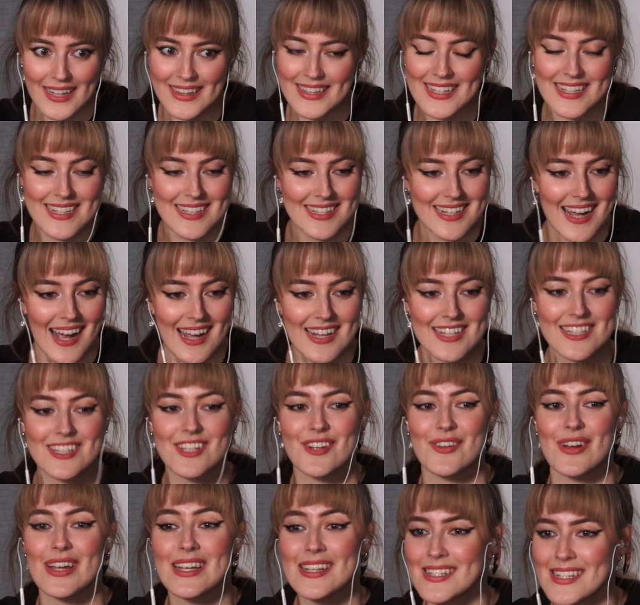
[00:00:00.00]
And these guys,
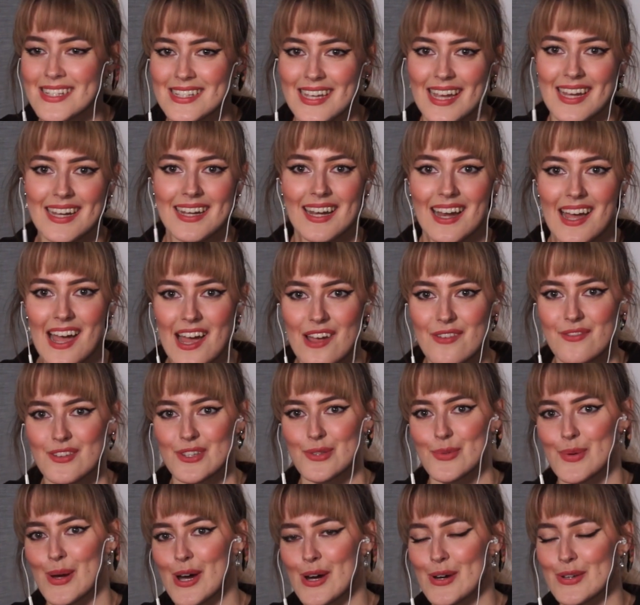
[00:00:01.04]
they're insane live
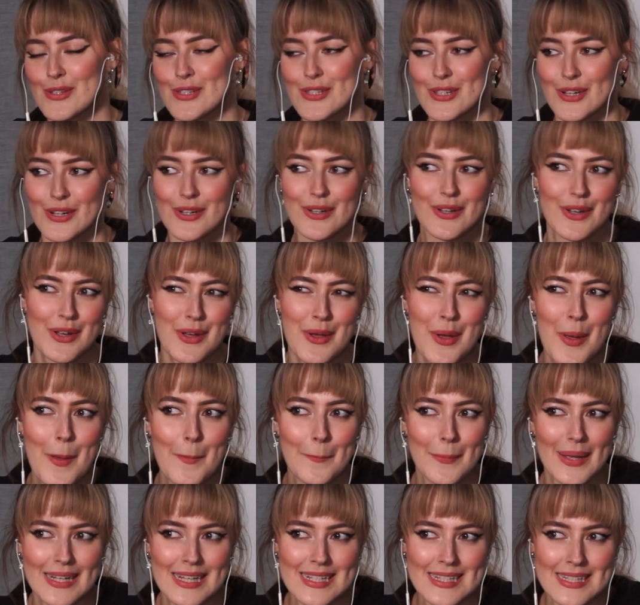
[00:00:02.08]
as well. So
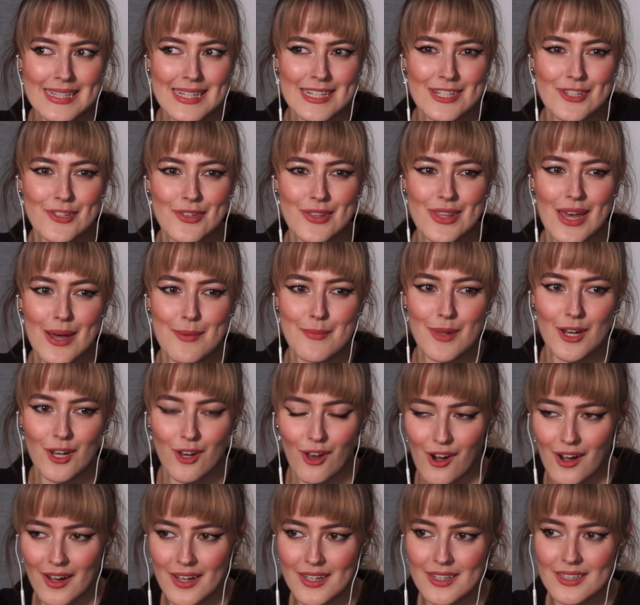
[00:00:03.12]
been listening to them a
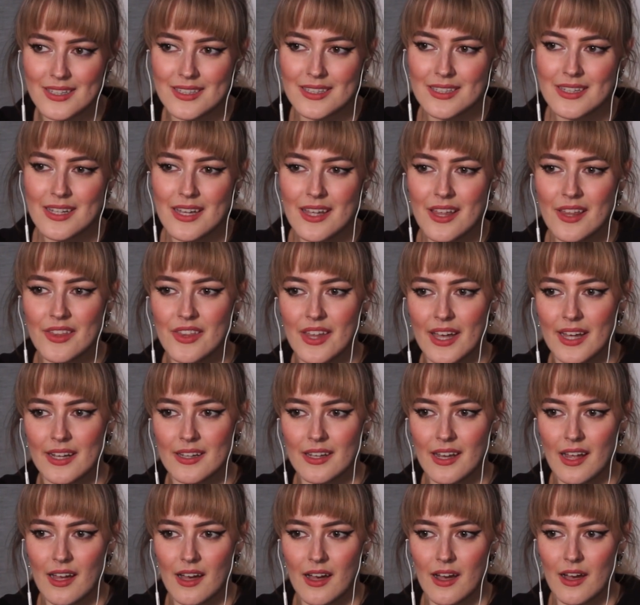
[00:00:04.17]
lot.
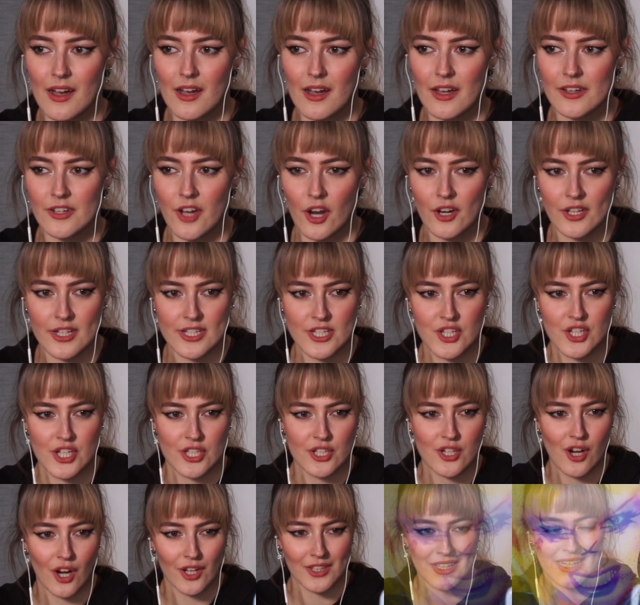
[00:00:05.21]
Then an artist,
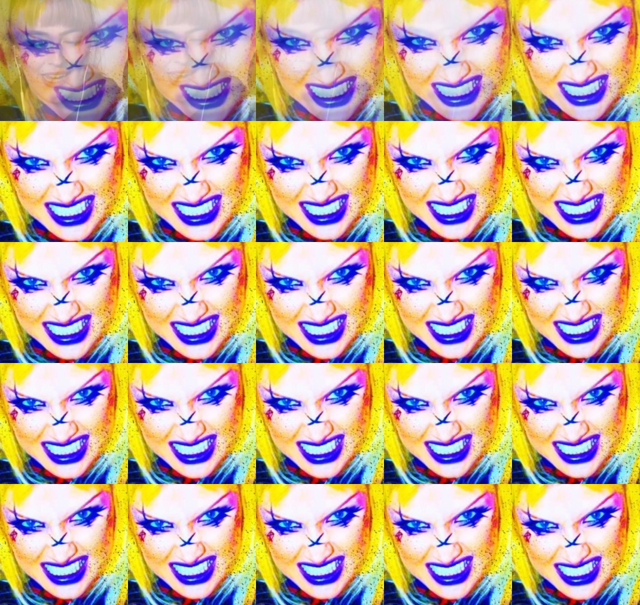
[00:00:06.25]
she's called Cassiette.
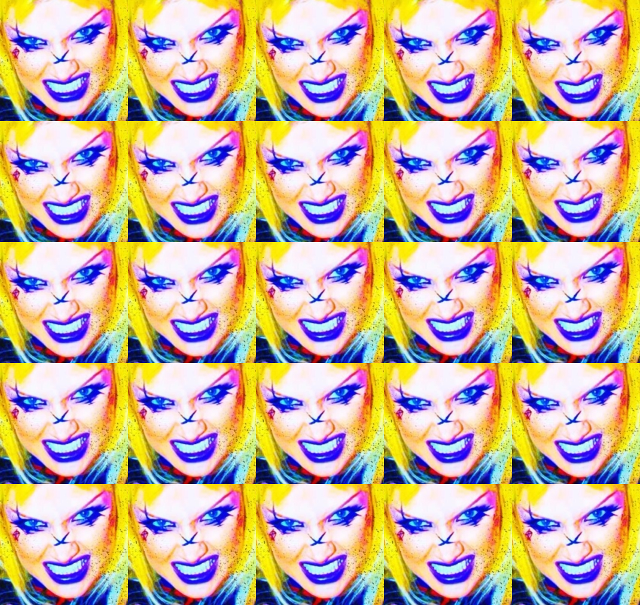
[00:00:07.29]
I think that's how you
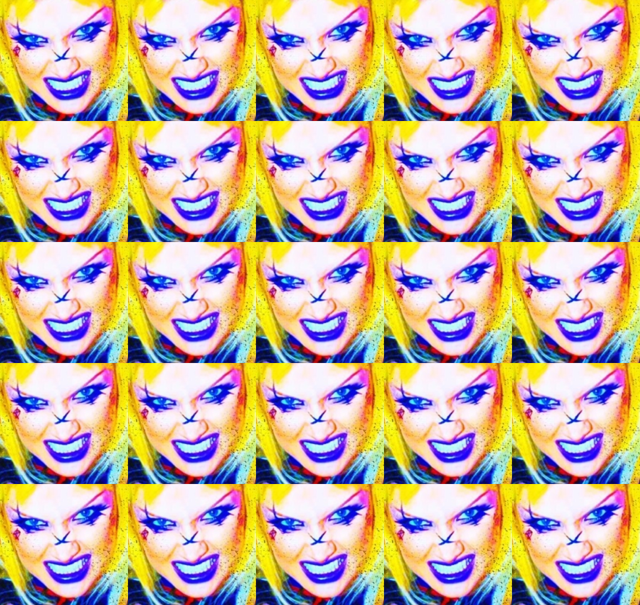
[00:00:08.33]
pronounce her.